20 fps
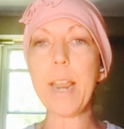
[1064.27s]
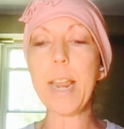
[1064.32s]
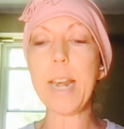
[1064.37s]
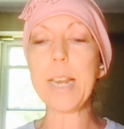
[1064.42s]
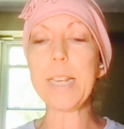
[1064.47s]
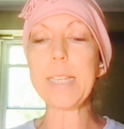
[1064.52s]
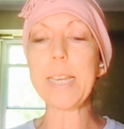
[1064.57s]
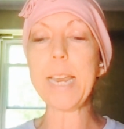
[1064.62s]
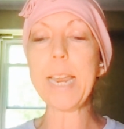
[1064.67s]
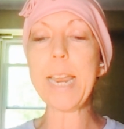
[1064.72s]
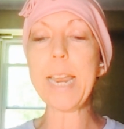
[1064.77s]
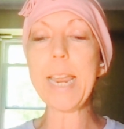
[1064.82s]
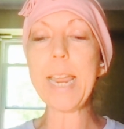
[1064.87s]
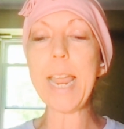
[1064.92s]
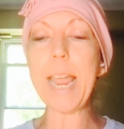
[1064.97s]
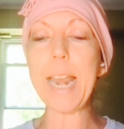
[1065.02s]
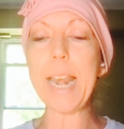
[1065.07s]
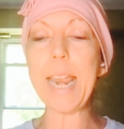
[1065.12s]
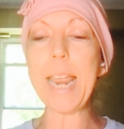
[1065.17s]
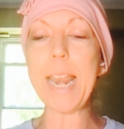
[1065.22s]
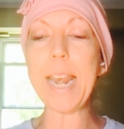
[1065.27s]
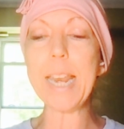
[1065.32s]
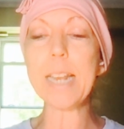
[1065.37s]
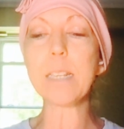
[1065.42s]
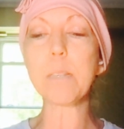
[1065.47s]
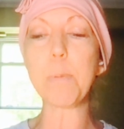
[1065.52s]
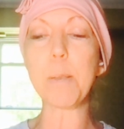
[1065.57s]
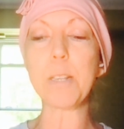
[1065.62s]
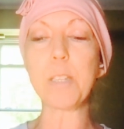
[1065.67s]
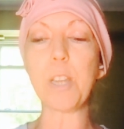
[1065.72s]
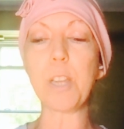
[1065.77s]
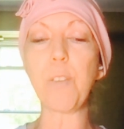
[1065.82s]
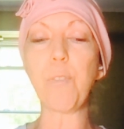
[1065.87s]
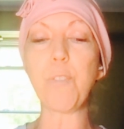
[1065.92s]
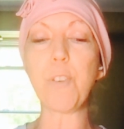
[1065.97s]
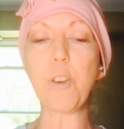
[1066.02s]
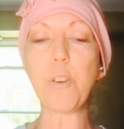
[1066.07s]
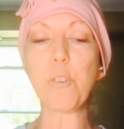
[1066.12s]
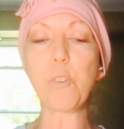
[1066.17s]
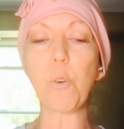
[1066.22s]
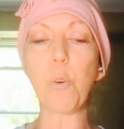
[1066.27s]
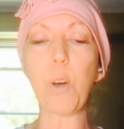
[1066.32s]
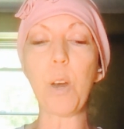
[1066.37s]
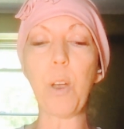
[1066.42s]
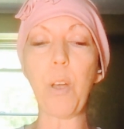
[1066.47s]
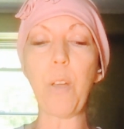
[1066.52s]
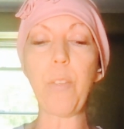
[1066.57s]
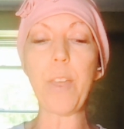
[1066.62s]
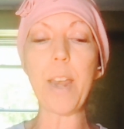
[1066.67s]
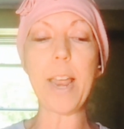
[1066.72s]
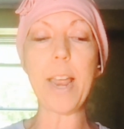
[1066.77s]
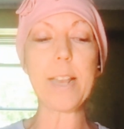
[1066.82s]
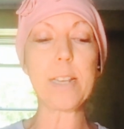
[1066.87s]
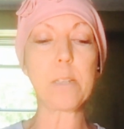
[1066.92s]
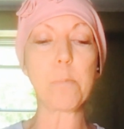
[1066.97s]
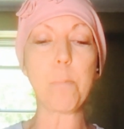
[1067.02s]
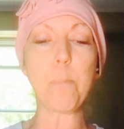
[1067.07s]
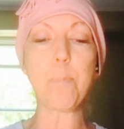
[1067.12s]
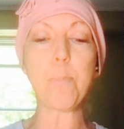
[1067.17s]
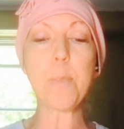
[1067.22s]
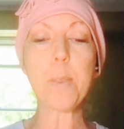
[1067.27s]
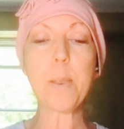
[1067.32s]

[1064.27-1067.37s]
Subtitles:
It is an inexpensive neutral oil that has